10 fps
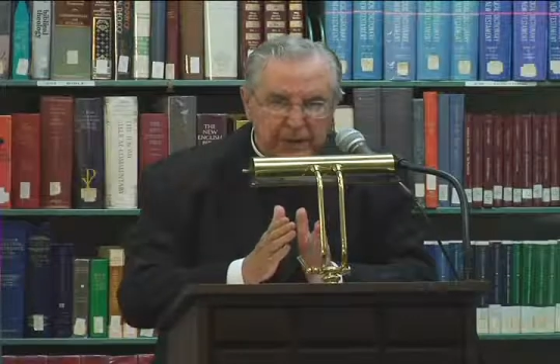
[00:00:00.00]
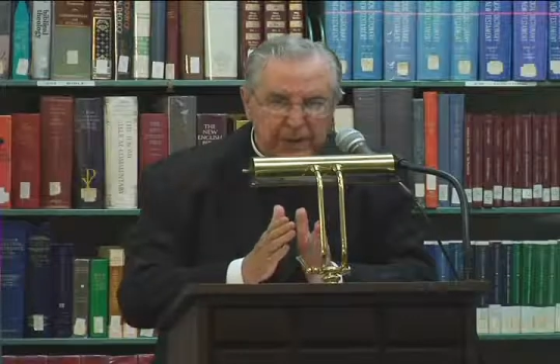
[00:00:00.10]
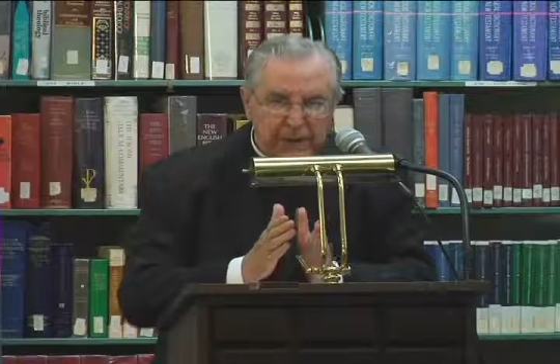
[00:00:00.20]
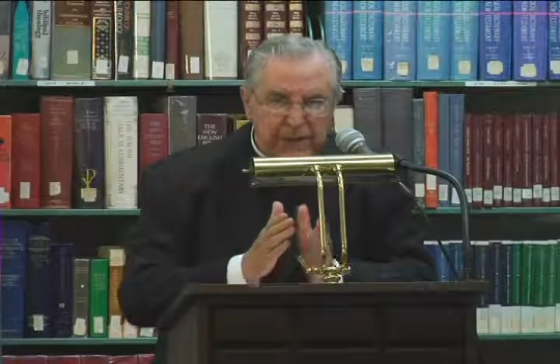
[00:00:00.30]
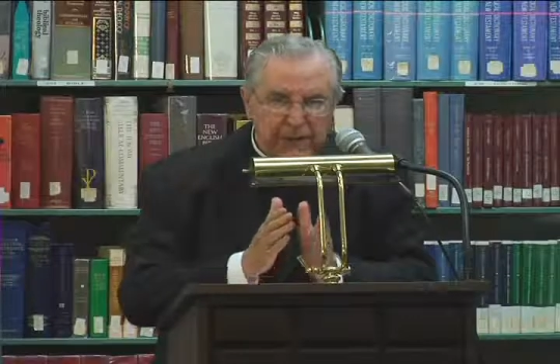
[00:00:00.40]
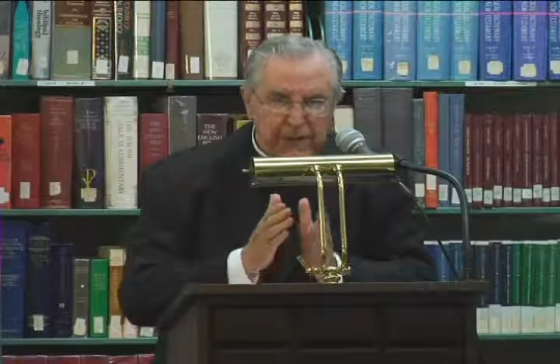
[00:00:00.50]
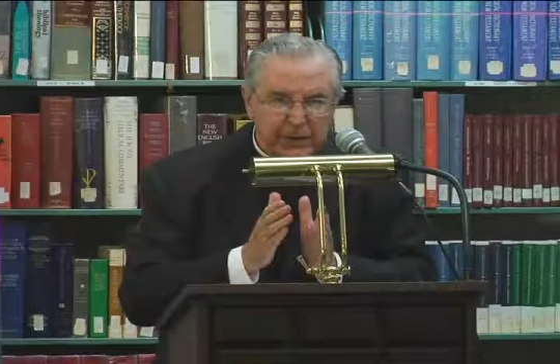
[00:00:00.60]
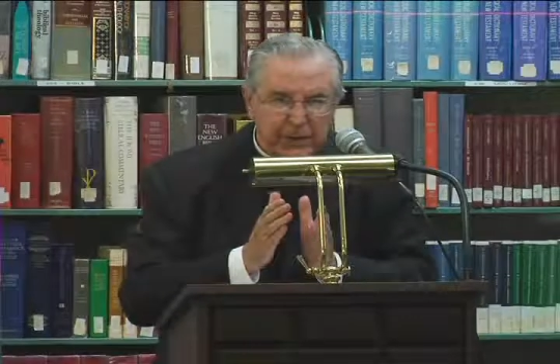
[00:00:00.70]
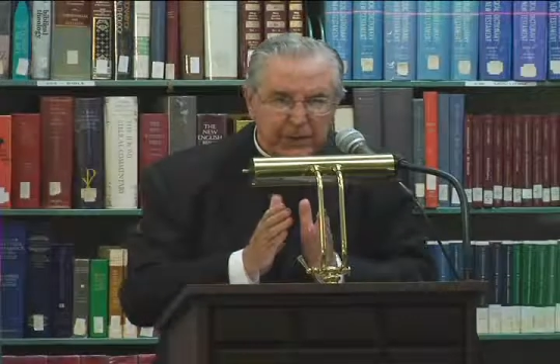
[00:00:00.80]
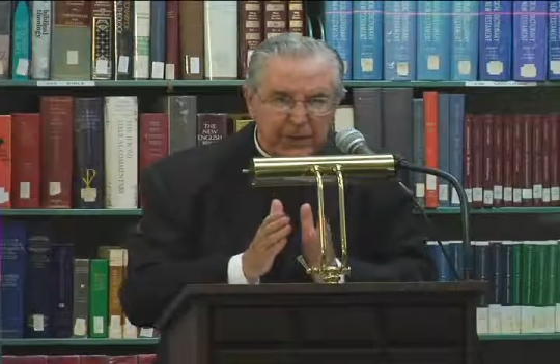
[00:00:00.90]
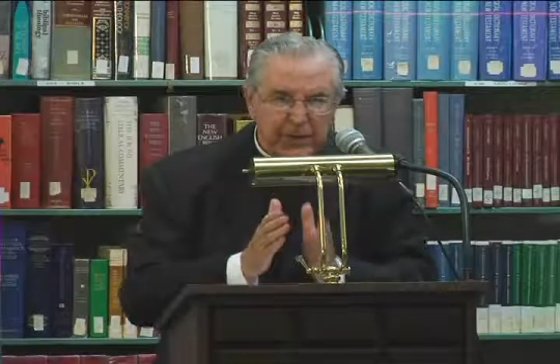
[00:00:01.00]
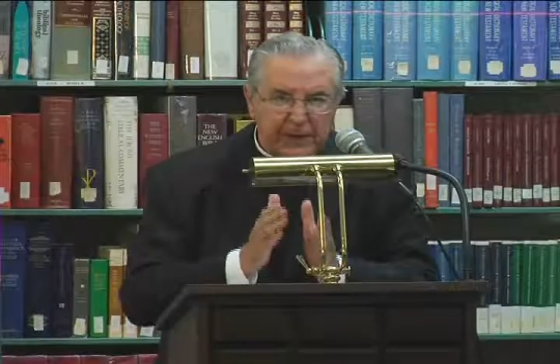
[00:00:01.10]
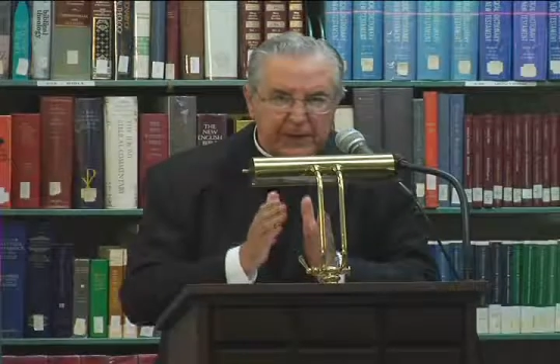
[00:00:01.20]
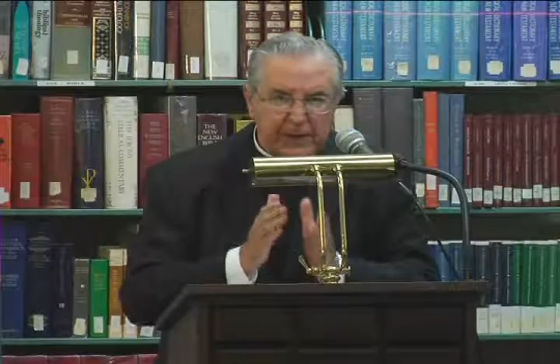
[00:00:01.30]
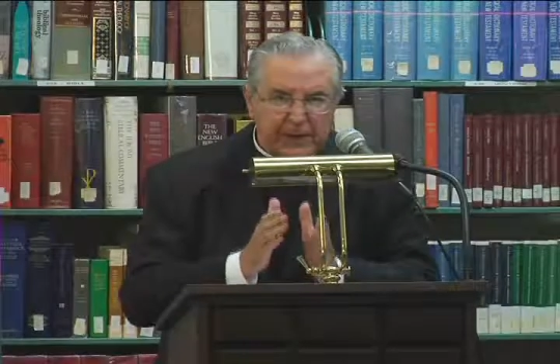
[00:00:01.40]
is the
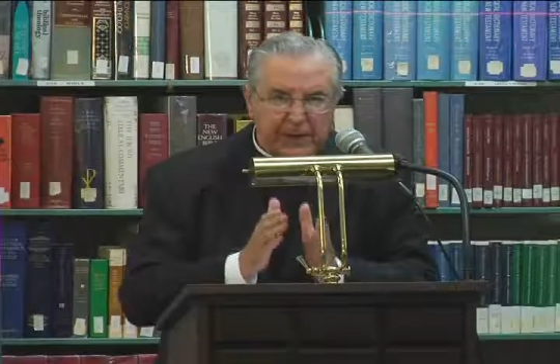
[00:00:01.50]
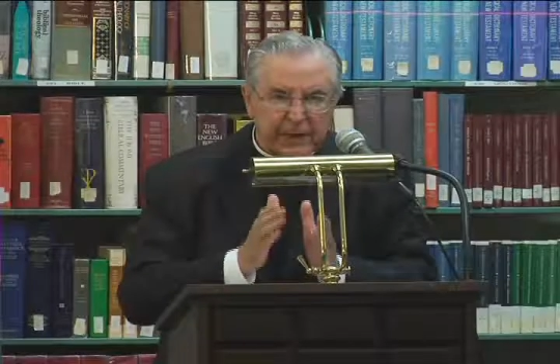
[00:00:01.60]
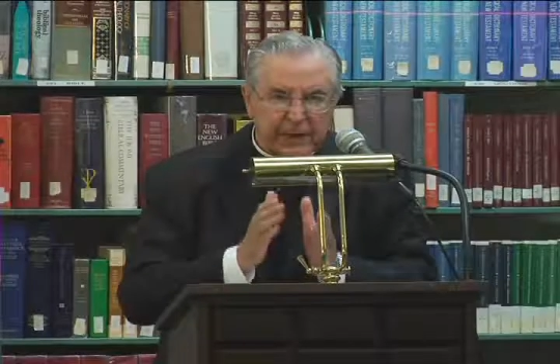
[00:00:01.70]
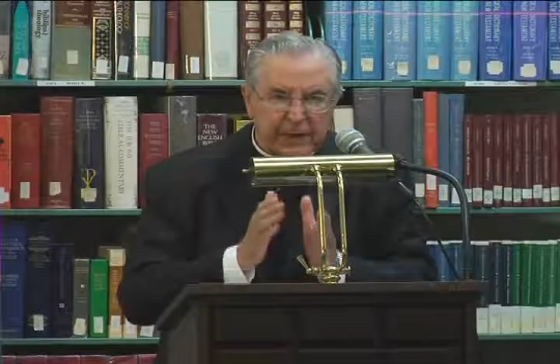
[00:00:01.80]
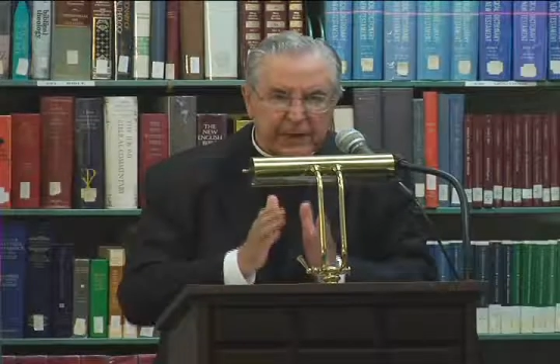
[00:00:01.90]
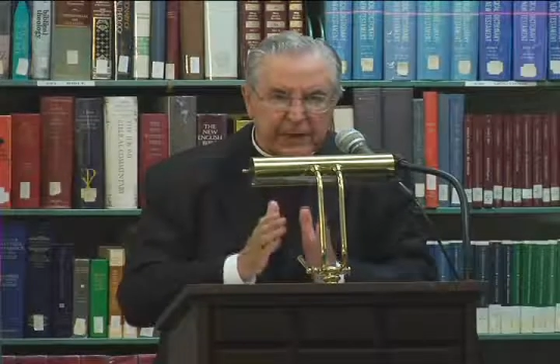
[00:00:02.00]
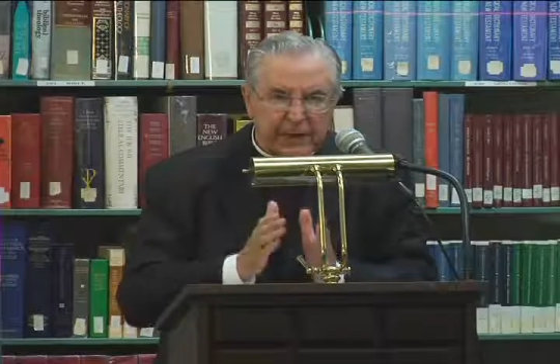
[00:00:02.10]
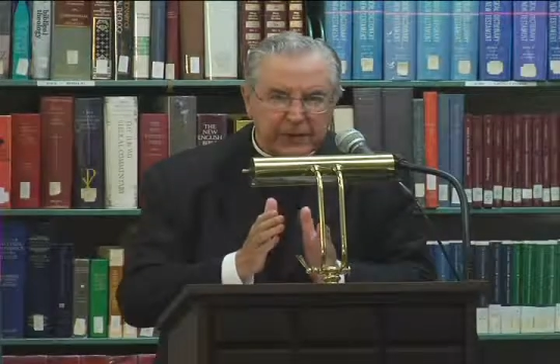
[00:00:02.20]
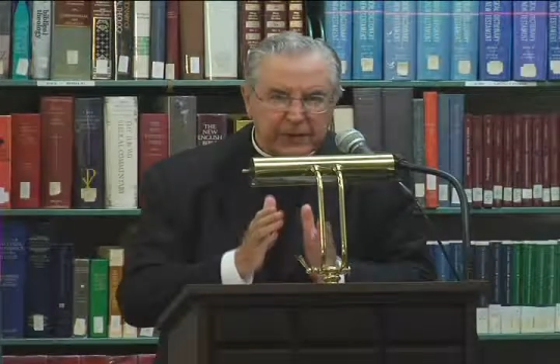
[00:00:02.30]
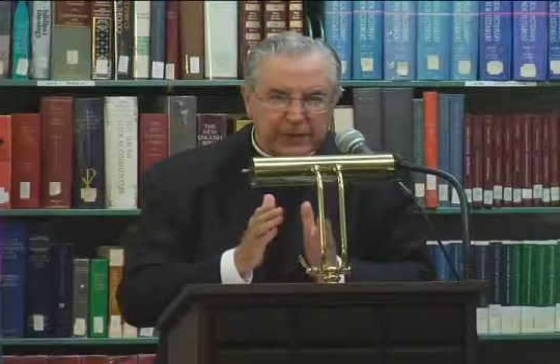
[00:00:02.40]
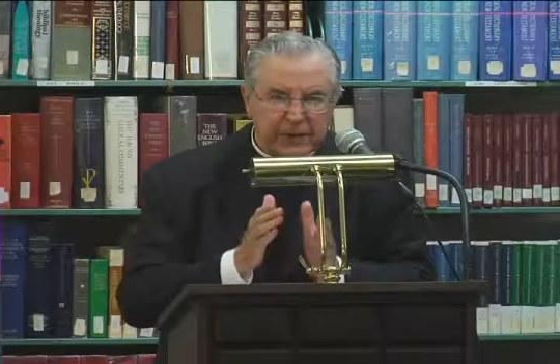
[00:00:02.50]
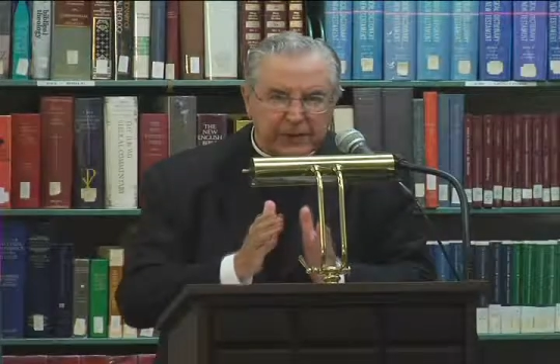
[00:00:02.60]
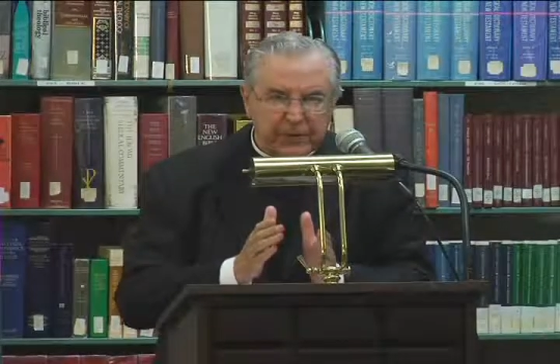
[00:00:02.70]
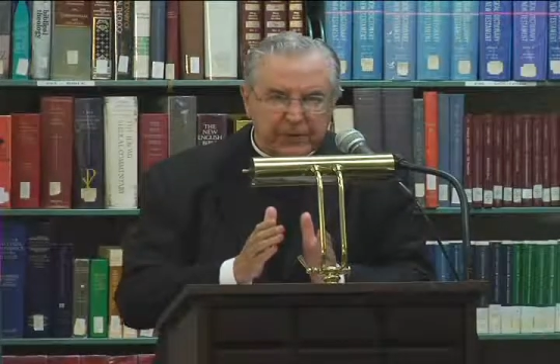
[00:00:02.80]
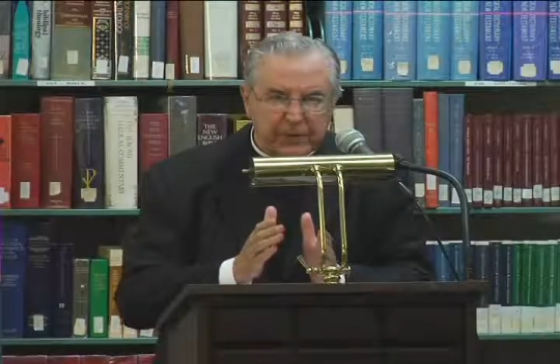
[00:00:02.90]
day-to-day living of
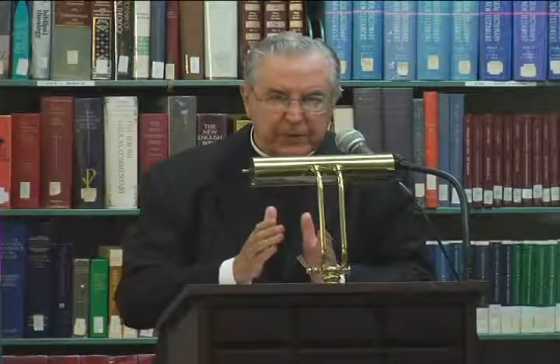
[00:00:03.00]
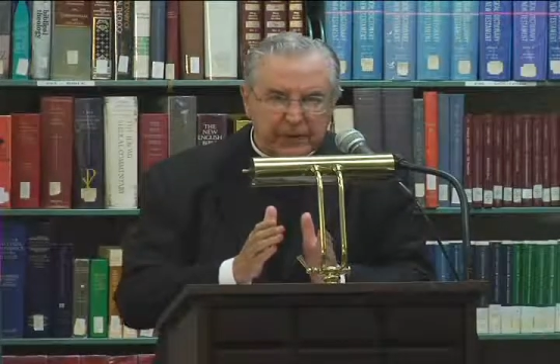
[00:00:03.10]
faith